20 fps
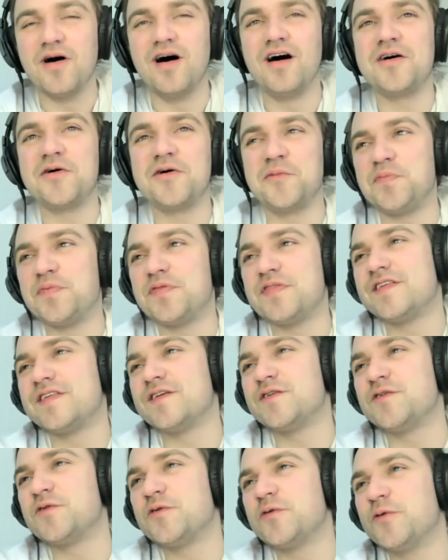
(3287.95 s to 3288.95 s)
Do
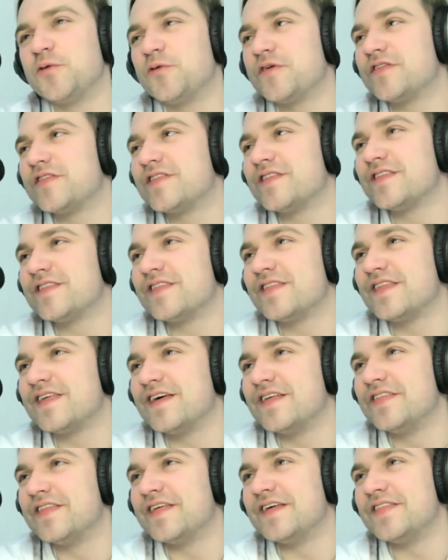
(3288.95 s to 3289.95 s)
you
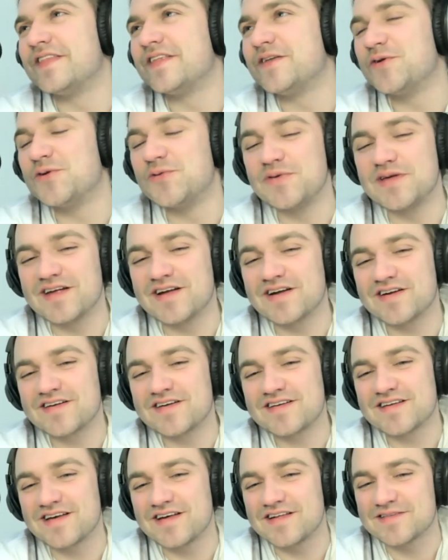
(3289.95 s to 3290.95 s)
in the new
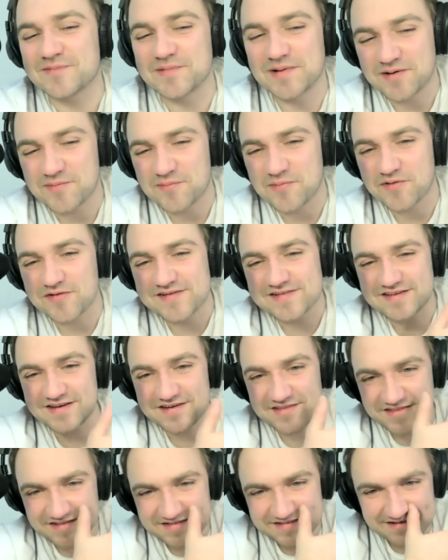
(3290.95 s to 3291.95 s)
year, as we are approaching the end
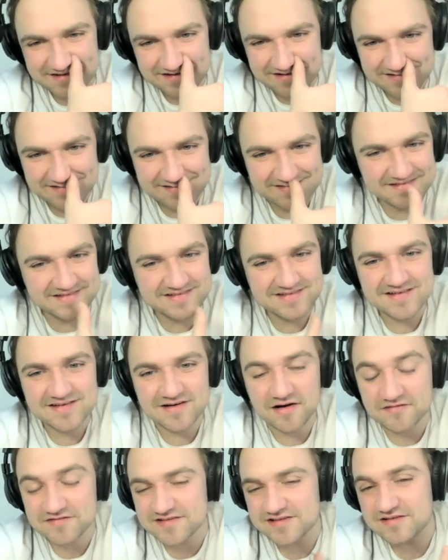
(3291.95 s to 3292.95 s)
of this year,
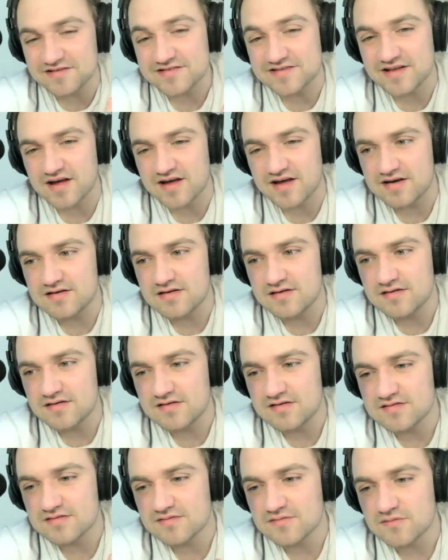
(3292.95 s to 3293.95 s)
obviously you said
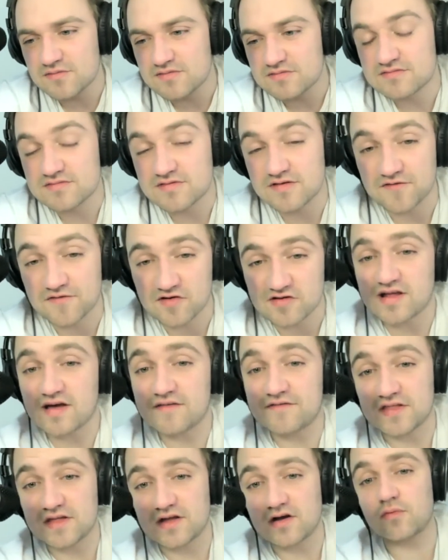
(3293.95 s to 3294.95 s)
the first
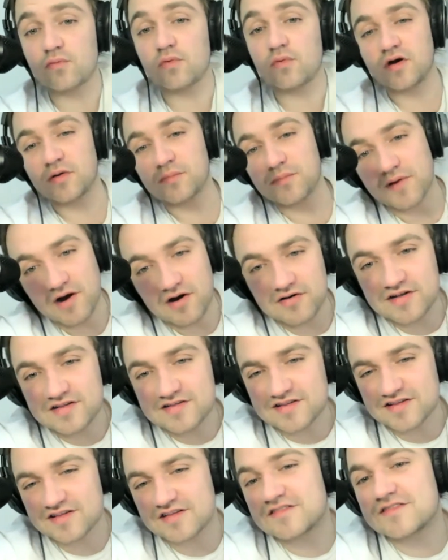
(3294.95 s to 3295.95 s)
half of the year, one of your
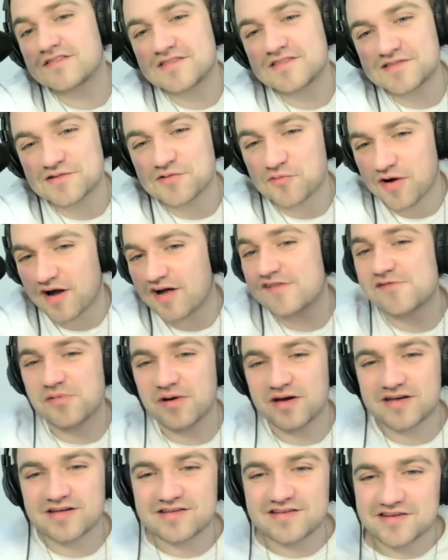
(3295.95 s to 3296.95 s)
priorities is
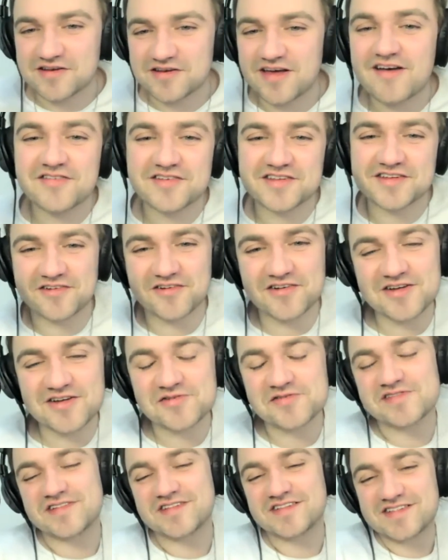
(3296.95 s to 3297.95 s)
graduating. You're gonna have a degree,
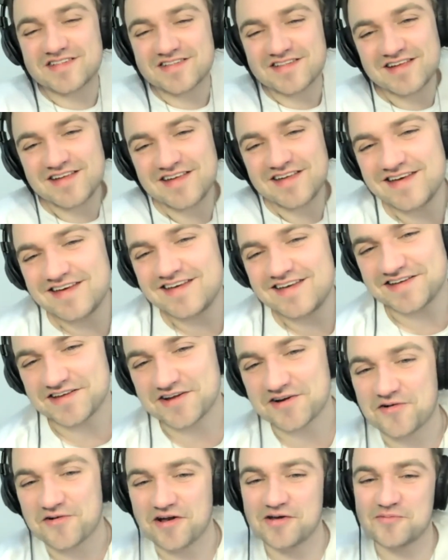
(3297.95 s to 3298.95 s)
which is
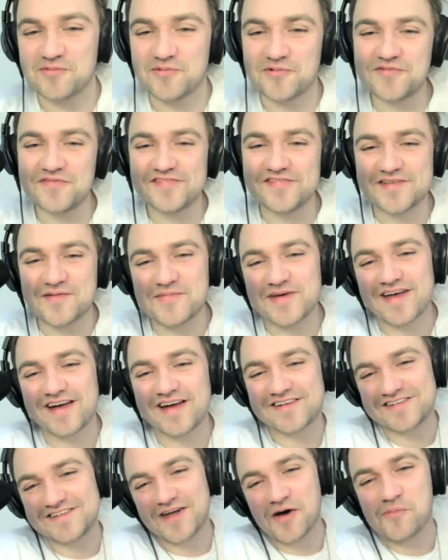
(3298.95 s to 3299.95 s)
incredible. Something I
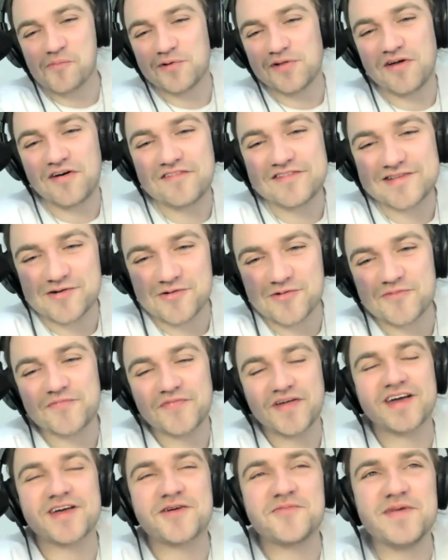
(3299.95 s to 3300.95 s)
could not pull off. So
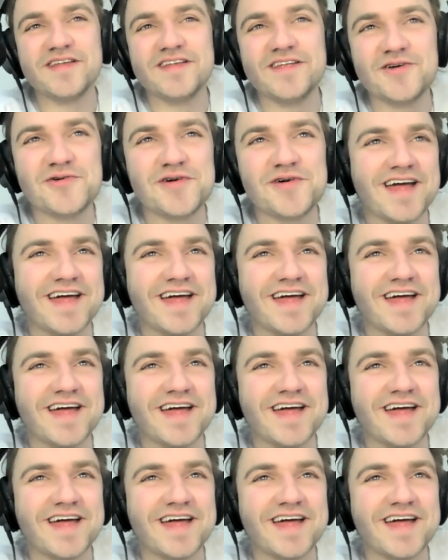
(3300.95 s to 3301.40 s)
I commend you.